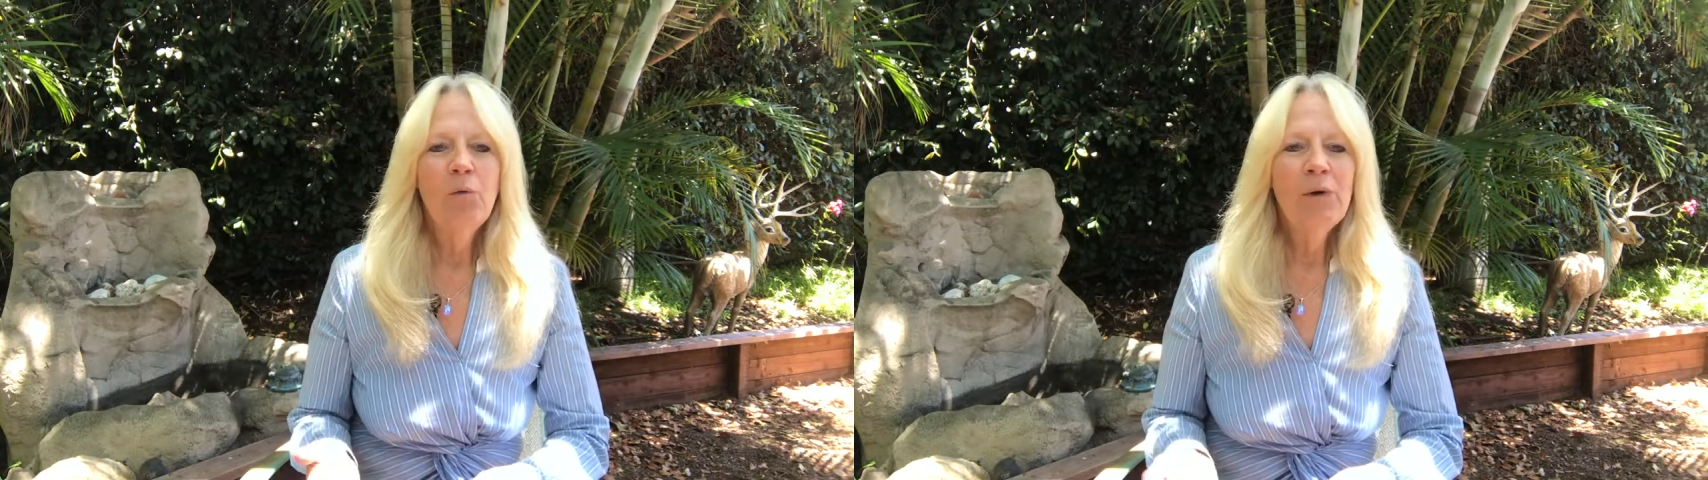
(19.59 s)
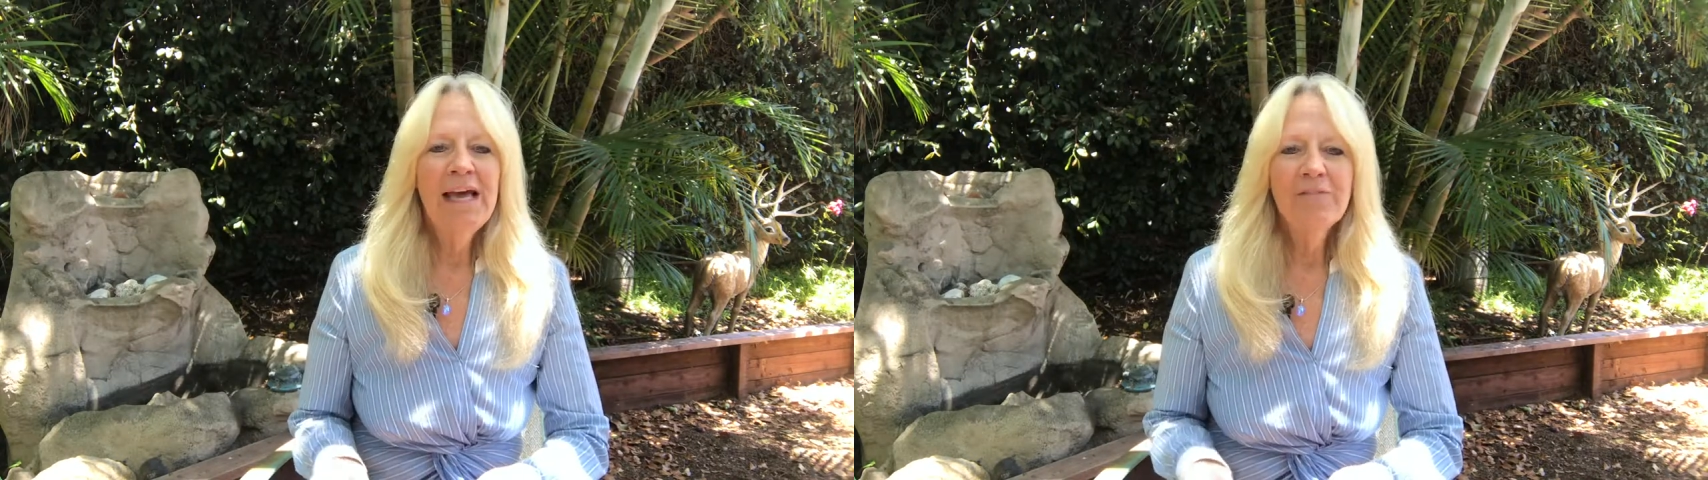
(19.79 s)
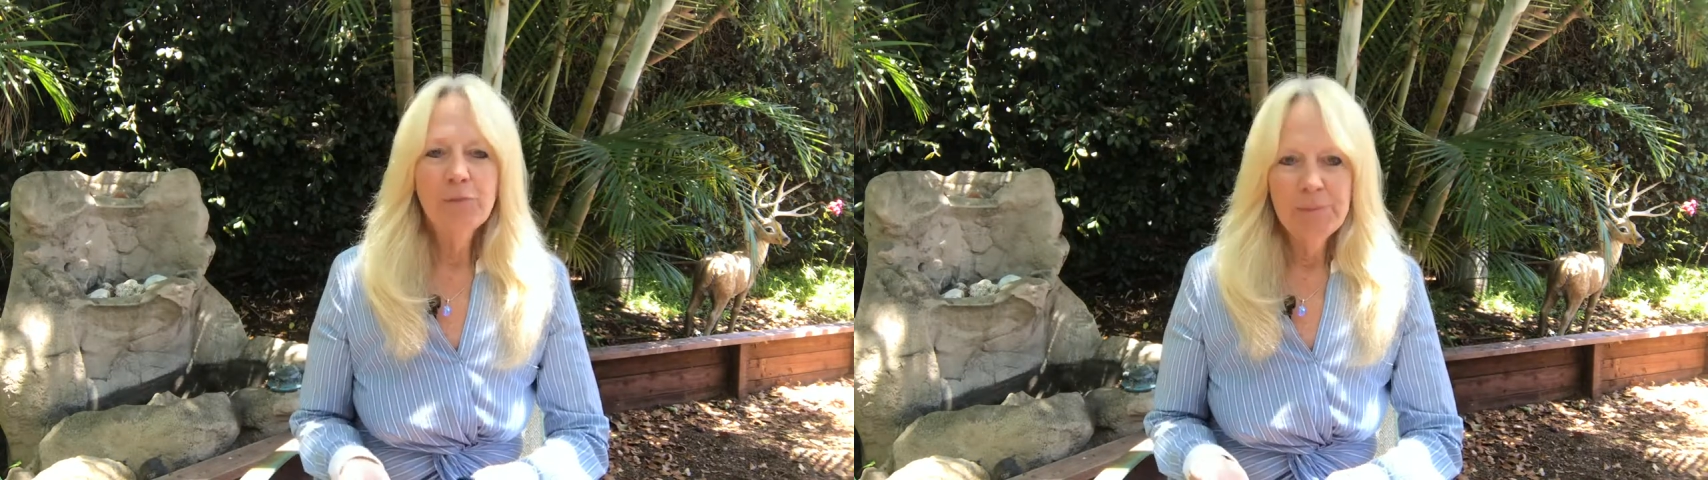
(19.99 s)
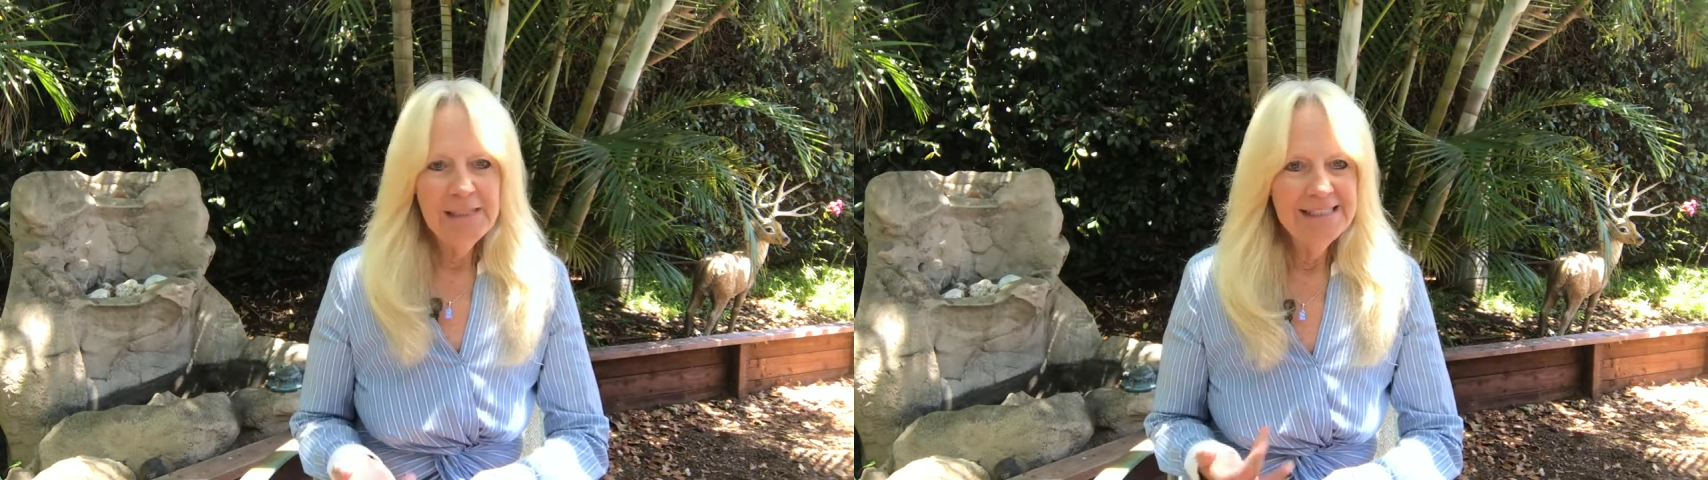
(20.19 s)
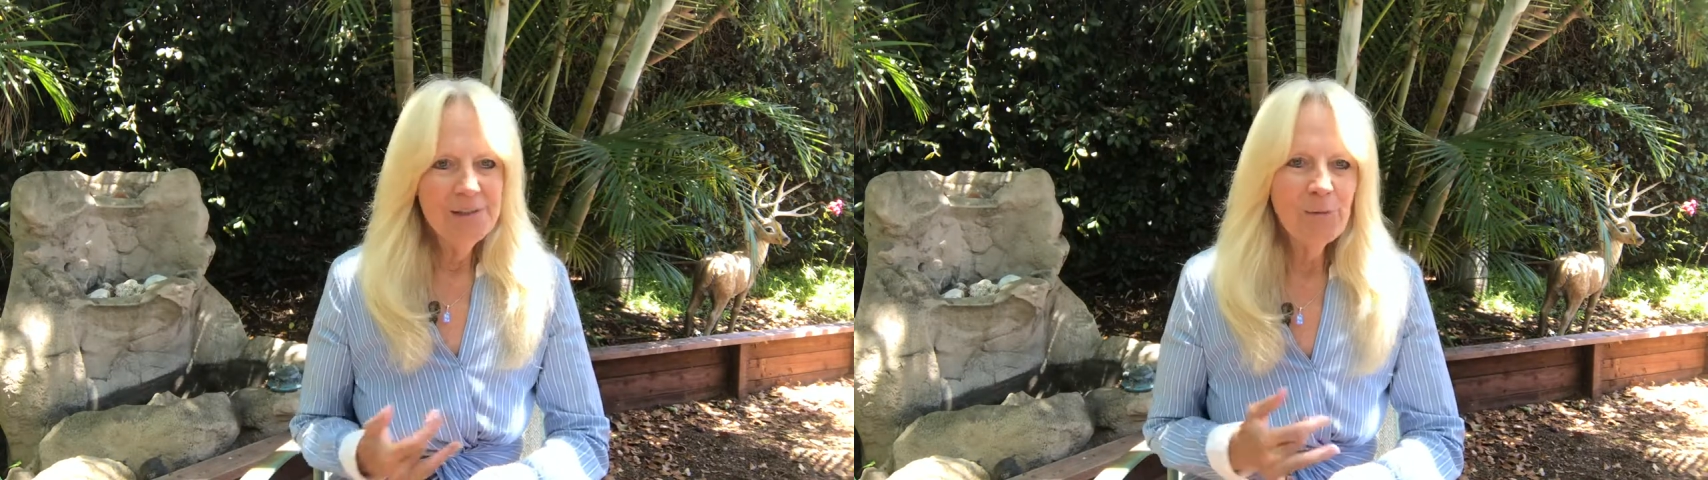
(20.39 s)
We have three
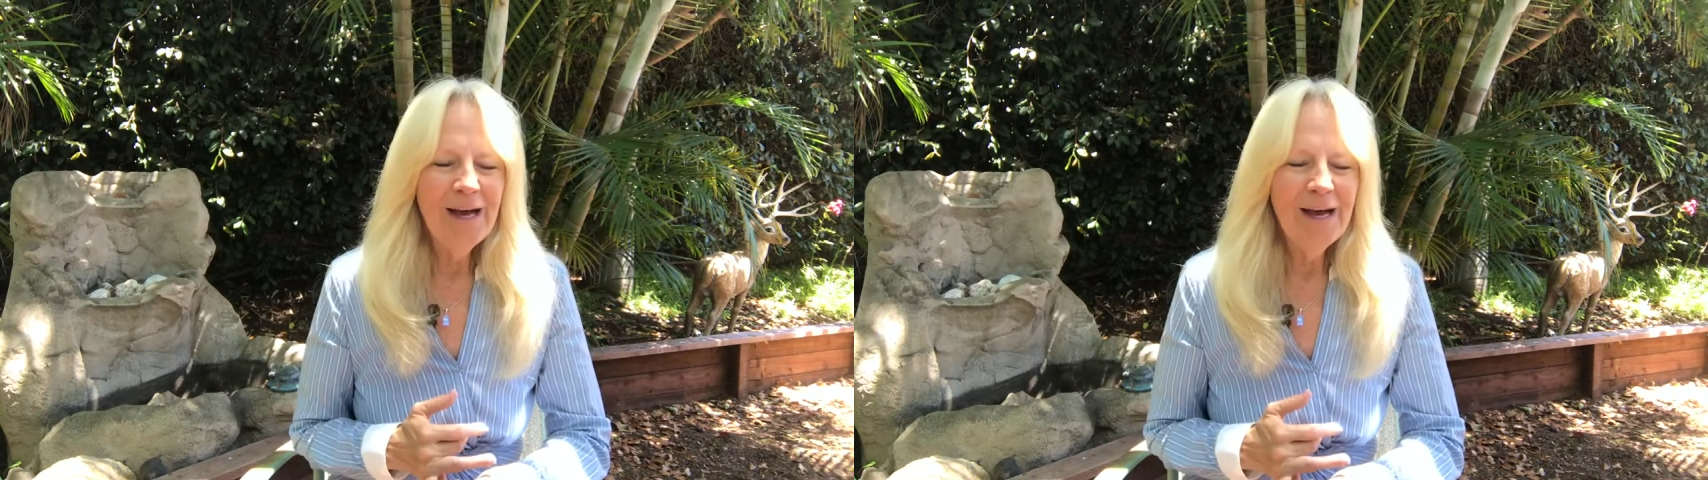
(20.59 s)
P's as